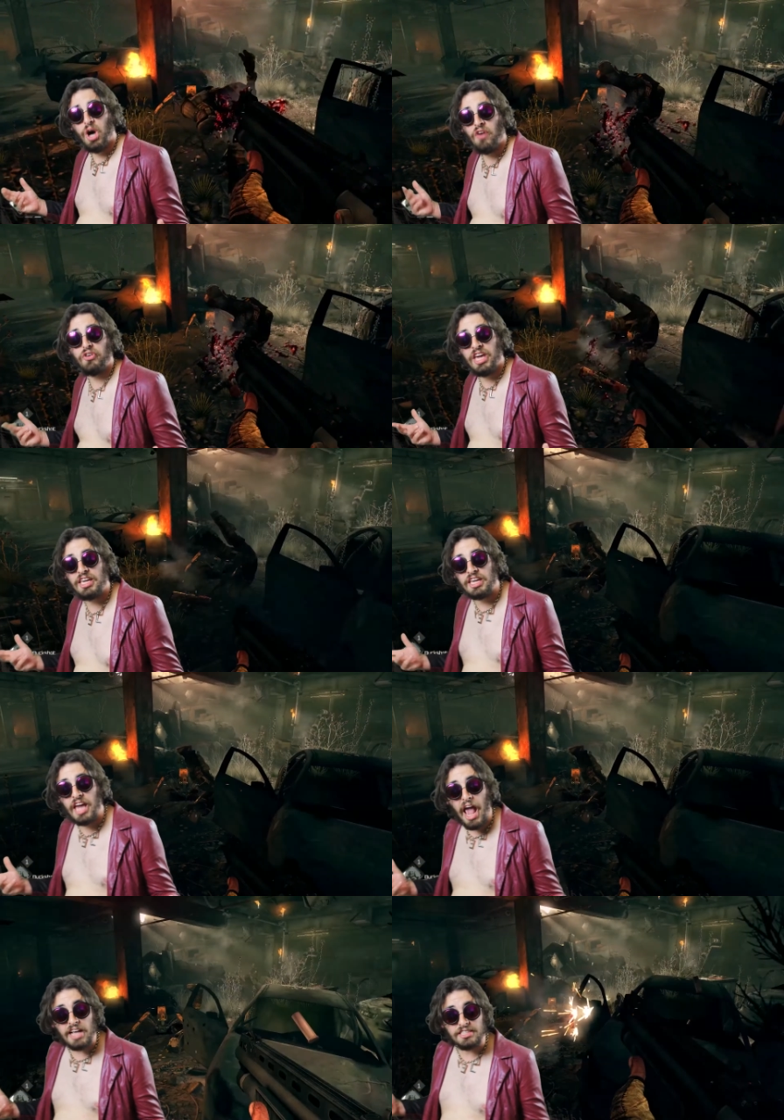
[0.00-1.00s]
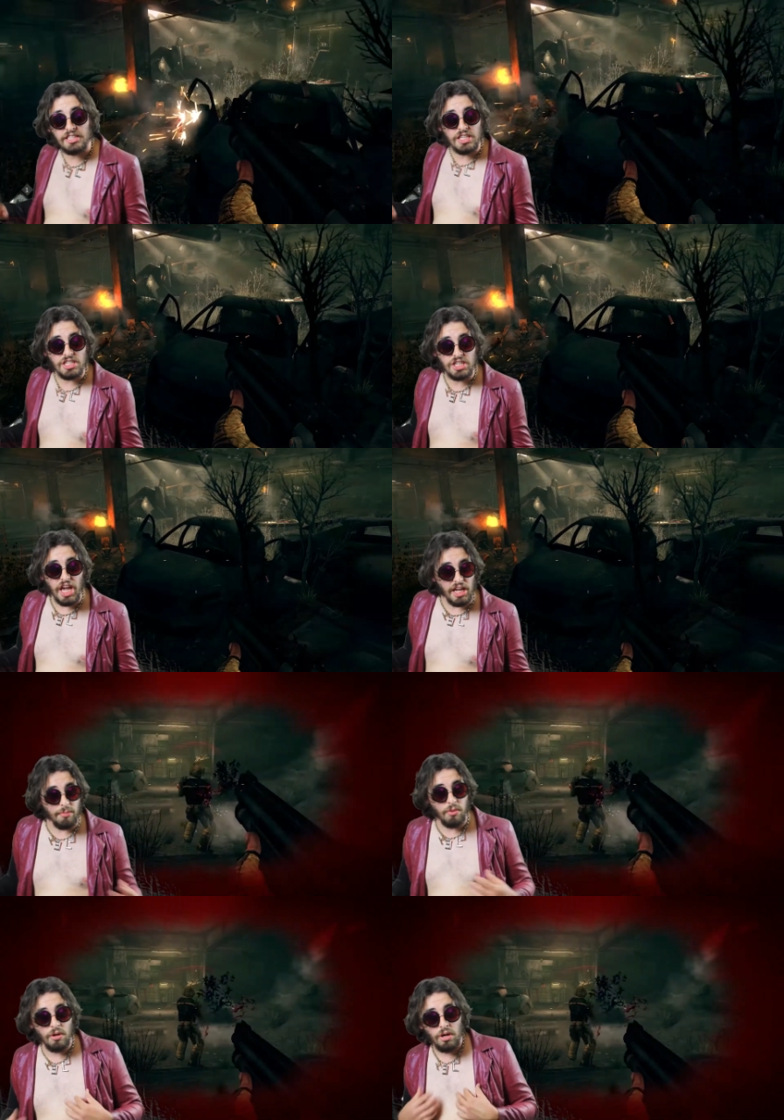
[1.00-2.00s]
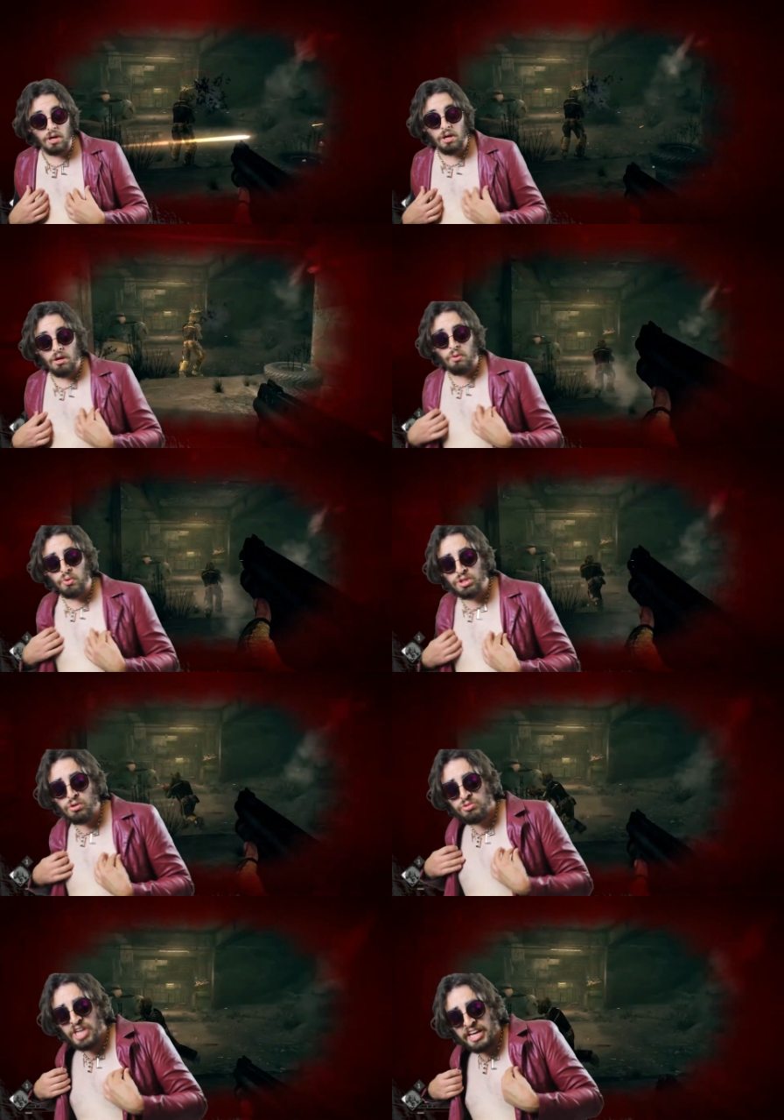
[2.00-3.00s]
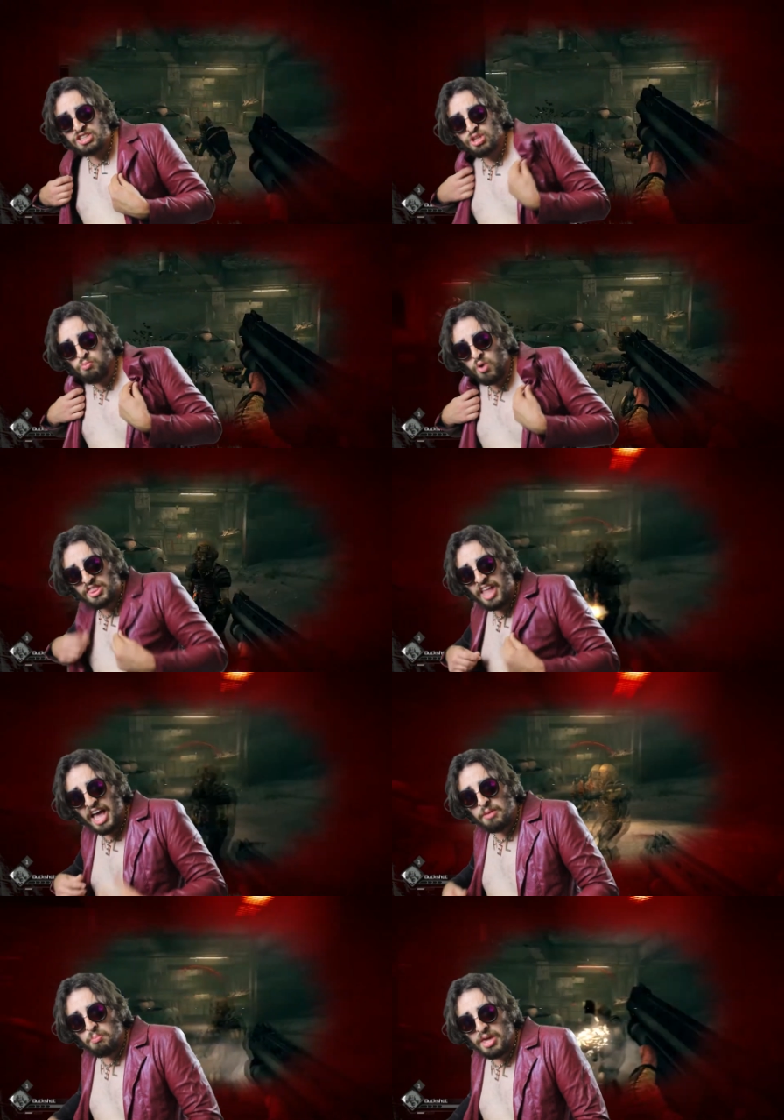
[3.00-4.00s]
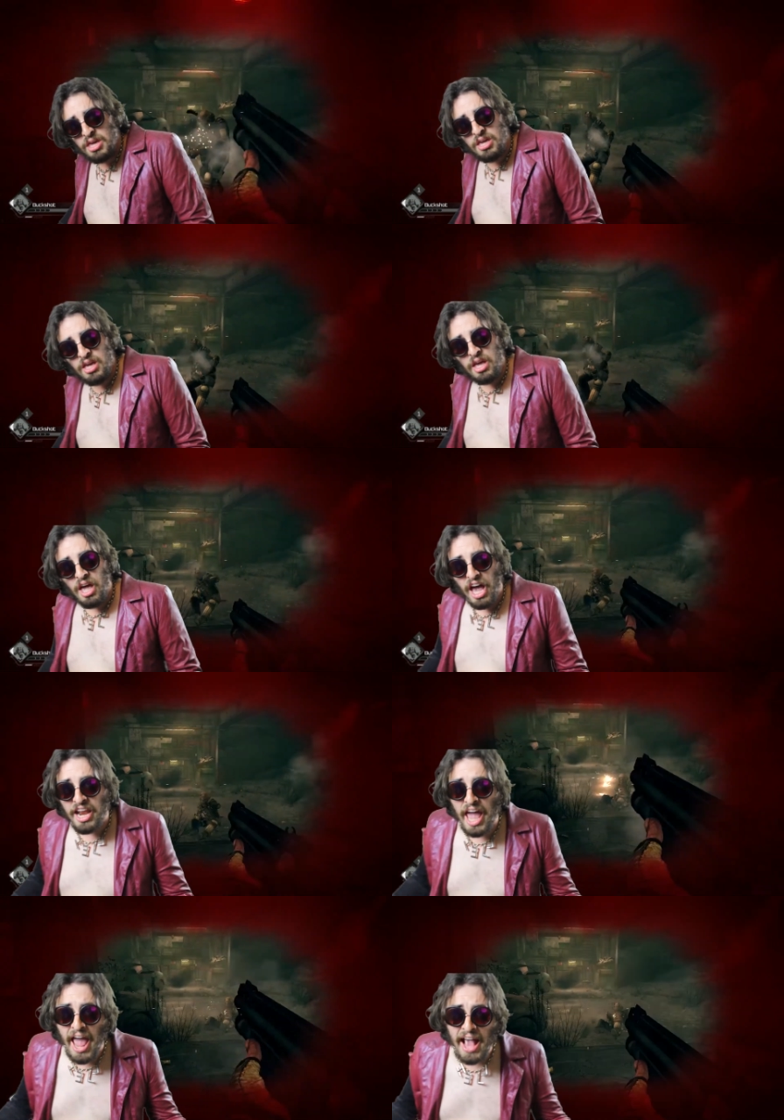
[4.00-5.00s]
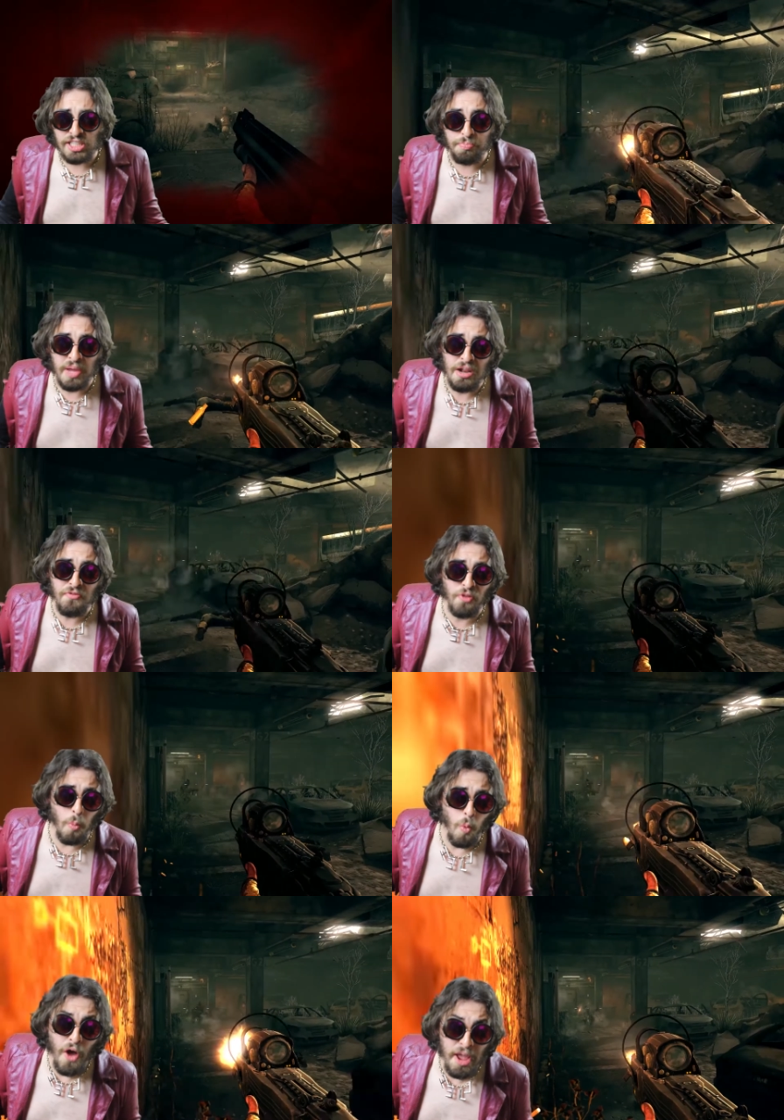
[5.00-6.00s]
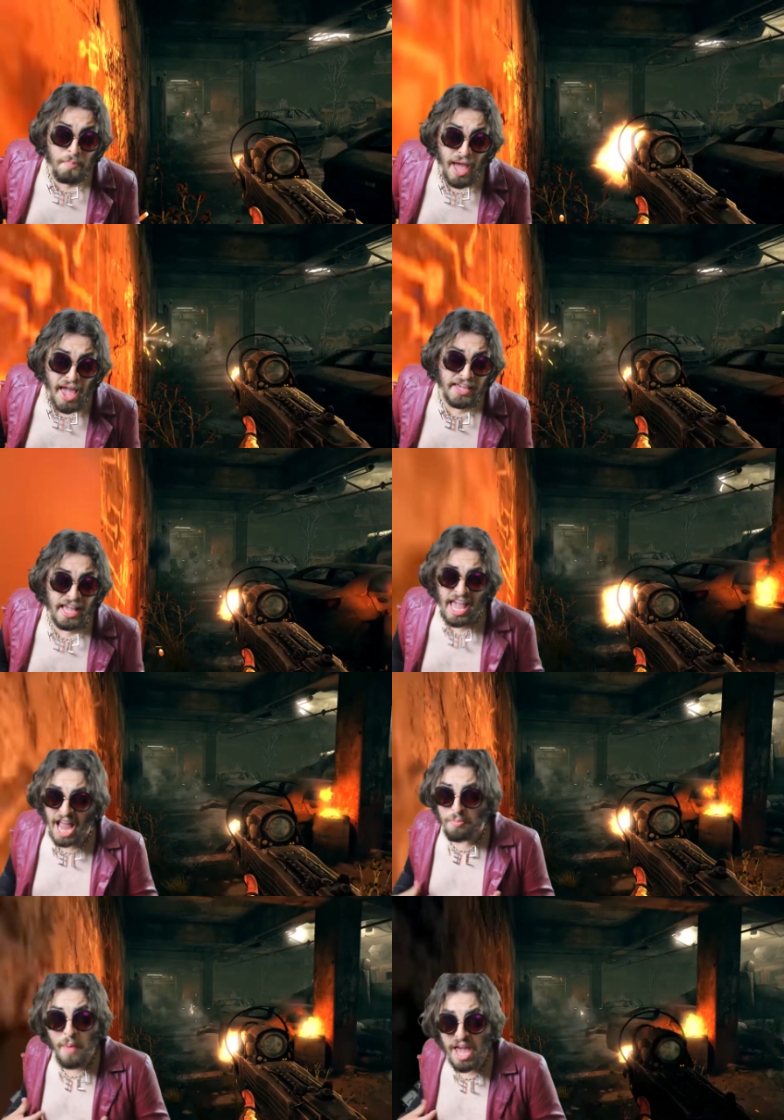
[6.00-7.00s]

of kicking ass in this game. When you take someone like me, an ass beater from way back, and